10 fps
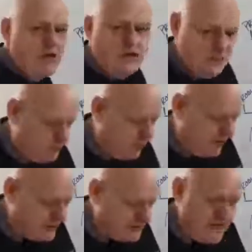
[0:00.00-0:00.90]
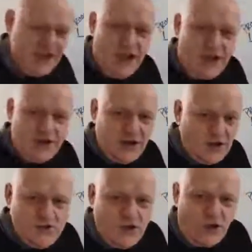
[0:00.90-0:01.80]
product. I
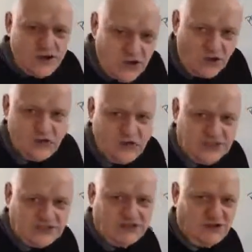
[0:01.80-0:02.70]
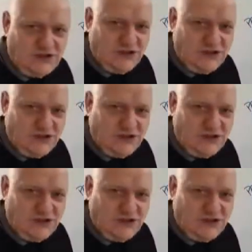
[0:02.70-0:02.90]
know this. I know